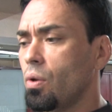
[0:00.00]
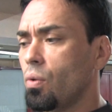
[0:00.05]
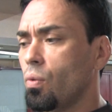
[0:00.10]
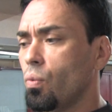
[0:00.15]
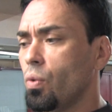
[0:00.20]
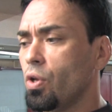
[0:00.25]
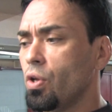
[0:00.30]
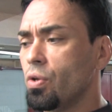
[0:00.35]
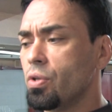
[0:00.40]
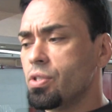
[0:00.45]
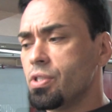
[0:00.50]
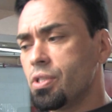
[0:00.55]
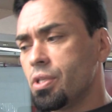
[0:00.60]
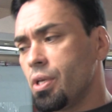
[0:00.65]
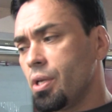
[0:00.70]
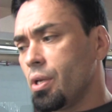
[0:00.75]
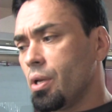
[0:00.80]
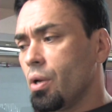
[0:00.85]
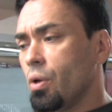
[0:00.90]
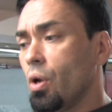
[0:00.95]
when
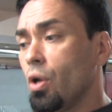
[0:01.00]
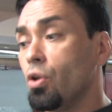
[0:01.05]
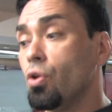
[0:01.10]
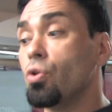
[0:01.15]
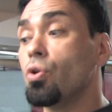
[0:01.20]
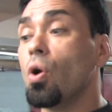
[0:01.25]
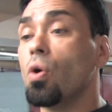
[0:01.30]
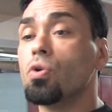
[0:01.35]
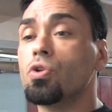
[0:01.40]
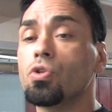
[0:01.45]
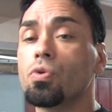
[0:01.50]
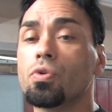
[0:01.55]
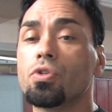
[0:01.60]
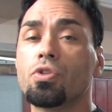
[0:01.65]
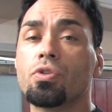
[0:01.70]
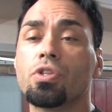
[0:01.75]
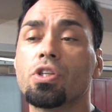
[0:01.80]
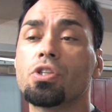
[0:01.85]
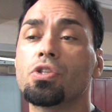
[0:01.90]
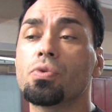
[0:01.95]
you'd go to a
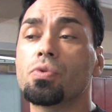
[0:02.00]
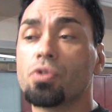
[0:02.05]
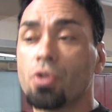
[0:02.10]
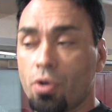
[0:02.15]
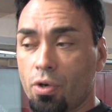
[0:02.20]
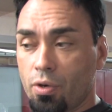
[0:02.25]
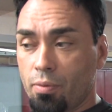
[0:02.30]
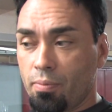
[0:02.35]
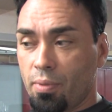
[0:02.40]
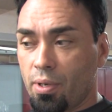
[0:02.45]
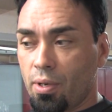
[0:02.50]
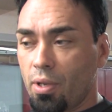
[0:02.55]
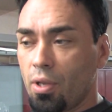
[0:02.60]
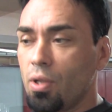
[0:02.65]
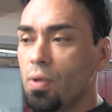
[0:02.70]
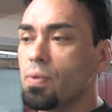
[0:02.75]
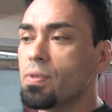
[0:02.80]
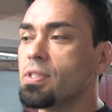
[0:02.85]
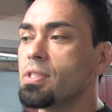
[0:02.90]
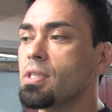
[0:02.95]
jiu-jitsu tournament
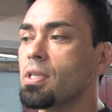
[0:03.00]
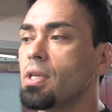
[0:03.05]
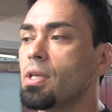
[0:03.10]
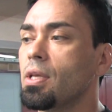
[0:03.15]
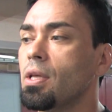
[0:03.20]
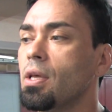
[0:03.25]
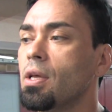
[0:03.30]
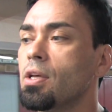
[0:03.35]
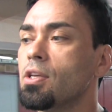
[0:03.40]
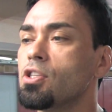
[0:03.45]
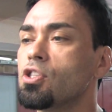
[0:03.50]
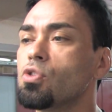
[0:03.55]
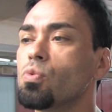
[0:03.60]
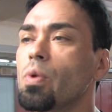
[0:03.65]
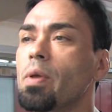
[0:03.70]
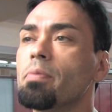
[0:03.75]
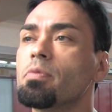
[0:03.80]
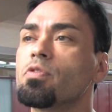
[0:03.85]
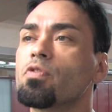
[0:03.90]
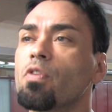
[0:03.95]
and you see
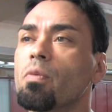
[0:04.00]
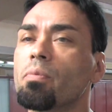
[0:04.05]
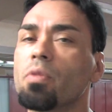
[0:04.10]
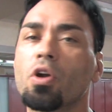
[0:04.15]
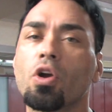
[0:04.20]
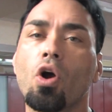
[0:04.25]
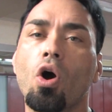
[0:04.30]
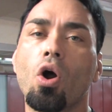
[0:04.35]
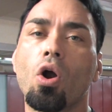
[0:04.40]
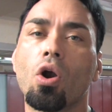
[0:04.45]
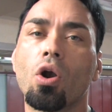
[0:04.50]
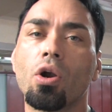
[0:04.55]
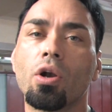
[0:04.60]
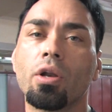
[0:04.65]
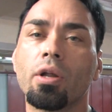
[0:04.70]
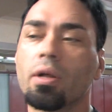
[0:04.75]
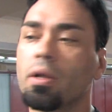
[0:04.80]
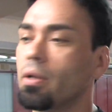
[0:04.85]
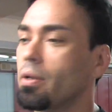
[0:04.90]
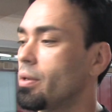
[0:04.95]
sweeps from the guard
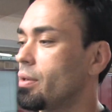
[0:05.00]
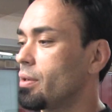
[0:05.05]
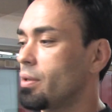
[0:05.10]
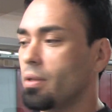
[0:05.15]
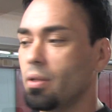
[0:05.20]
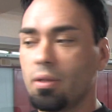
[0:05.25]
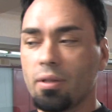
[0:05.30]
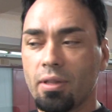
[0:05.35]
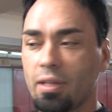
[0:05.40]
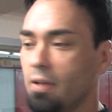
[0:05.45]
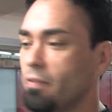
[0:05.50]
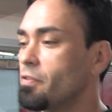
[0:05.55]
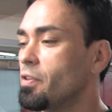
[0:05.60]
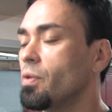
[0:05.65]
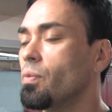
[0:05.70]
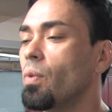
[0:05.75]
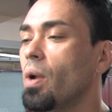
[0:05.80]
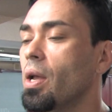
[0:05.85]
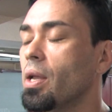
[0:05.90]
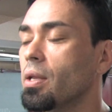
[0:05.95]
left
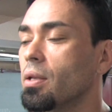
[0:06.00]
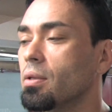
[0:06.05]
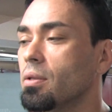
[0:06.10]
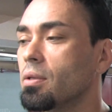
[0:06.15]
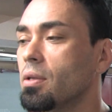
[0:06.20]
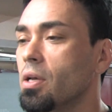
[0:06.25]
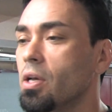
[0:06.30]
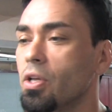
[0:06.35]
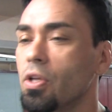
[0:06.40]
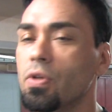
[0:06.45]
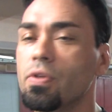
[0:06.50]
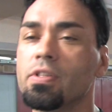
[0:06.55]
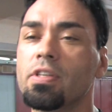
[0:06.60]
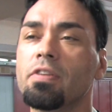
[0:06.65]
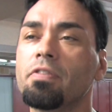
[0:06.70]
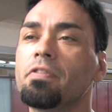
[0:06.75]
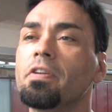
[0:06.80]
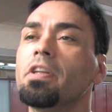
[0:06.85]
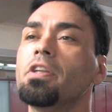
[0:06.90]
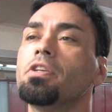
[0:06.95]
and right. You see
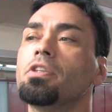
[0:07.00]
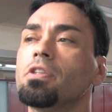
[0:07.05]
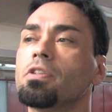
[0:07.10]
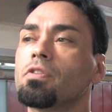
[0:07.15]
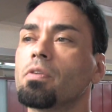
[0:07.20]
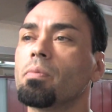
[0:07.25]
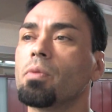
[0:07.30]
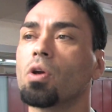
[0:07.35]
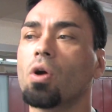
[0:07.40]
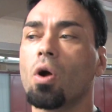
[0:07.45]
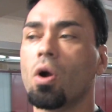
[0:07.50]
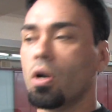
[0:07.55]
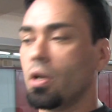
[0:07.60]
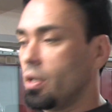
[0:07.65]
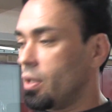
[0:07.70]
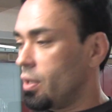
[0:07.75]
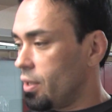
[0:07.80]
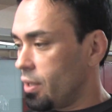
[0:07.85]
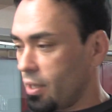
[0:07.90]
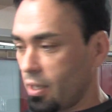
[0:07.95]
finishes from the guard
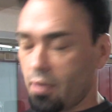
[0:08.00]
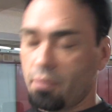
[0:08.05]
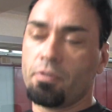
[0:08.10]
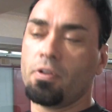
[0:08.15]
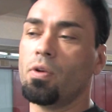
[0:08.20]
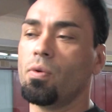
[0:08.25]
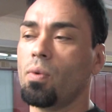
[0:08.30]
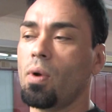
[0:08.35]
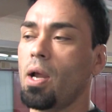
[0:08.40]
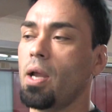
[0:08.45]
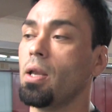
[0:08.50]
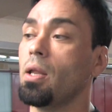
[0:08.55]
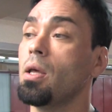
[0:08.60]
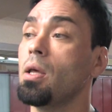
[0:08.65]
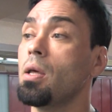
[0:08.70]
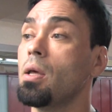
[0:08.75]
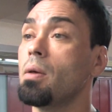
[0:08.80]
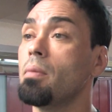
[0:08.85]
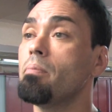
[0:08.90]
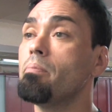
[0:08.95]
left and right.
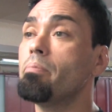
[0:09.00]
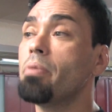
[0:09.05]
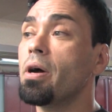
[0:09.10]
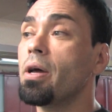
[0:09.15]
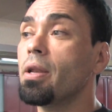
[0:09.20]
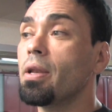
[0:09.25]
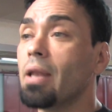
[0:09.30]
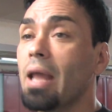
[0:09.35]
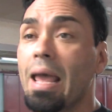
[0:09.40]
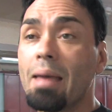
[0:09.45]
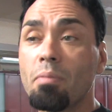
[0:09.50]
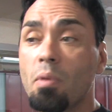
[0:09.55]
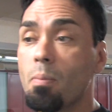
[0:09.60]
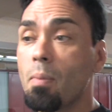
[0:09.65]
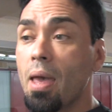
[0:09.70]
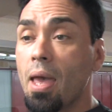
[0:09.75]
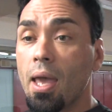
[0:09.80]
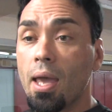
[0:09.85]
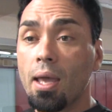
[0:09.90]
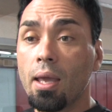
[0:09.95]
But in
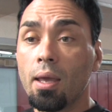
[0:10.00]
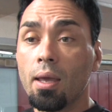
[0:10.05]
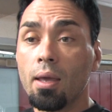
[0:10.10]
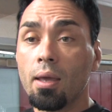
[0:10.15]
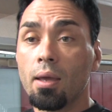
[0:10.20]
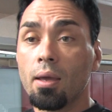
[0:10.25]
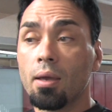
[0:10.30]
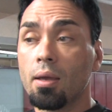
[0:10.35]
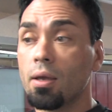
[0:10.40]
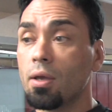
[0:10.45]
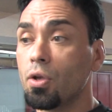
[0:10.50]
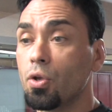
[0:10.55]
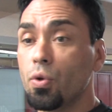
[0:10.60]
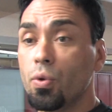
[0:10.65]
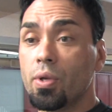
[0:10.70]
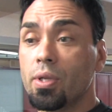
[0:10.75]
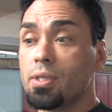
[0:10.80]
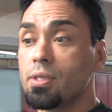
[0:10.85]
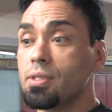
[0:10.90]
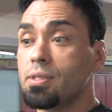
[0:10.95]
MMA,
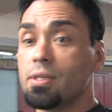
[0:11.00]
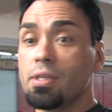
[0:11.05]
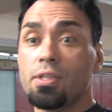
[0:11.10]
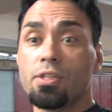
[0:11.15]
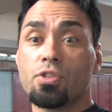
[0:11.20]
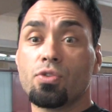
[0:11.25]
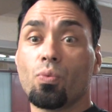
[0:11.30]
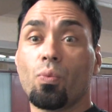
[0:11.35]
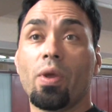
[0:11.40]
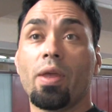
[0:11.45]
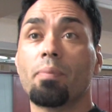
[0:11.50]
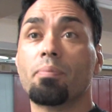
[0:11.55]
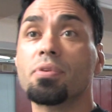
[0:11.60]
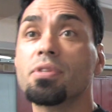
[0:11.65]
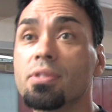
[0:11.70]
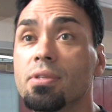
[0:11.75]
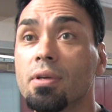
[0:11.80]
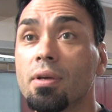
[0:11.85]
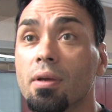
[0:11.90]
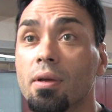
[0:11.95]
you didn't see
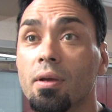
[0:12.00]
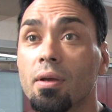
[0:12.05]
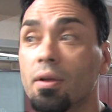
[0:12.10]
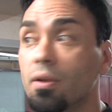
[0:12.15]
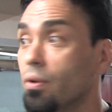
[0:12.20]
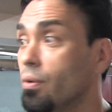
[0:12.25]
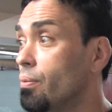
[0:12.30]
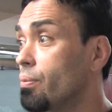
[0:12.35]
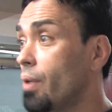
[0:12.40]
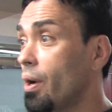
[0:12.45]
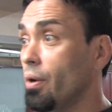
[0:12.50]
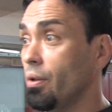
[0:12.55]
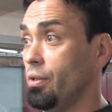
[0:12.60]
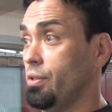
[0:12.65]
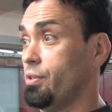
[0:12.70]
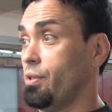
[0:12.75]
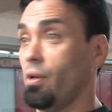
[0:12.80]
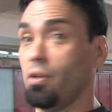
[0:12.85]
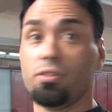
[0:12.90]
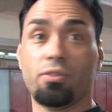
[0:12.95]
sweeps. You rarely
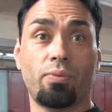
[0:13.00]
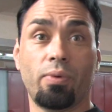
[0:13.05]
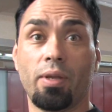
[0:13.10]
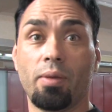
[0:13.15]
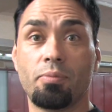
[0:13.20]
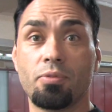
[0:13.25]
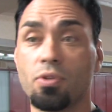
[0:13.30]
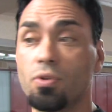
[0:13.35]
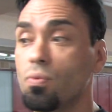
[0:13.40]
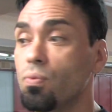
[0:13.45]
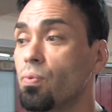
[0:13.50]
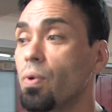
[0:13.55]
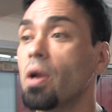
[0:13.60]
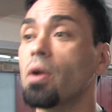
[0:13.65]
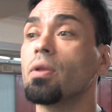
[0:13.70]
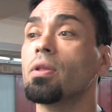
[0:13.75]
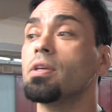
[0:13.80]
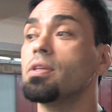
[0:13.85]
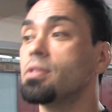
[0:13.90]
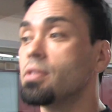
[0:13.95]
saw sweeps. You
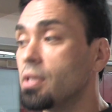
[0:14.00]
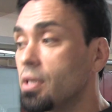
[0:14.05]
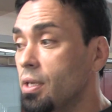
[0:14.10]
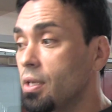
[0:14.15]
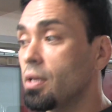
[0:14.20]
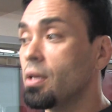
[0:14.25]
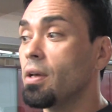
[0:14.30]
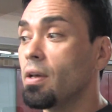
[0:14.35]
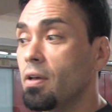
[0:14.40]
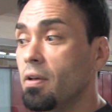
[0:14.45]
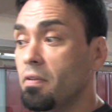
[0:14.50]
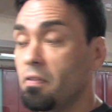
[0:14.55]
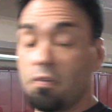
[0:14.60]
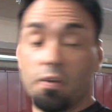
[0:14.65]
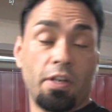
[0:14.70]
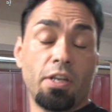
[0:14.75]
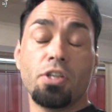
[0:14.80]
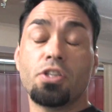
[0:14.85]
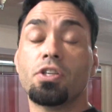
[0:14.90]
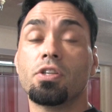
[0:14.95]
rarely see
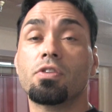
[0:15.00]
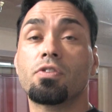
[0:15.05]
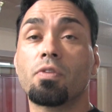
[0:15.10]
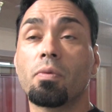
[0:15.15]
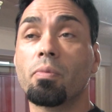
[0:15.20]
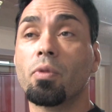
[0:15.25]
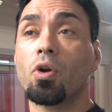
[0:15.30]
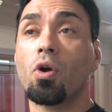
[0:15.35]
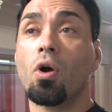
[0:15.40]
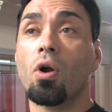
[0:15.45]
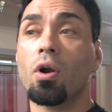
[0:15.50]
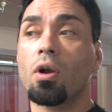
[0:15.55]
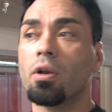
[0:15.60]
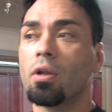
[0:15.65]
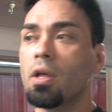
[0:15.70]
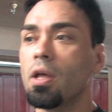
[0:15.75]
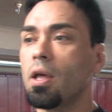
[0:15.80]
finishes from the guard.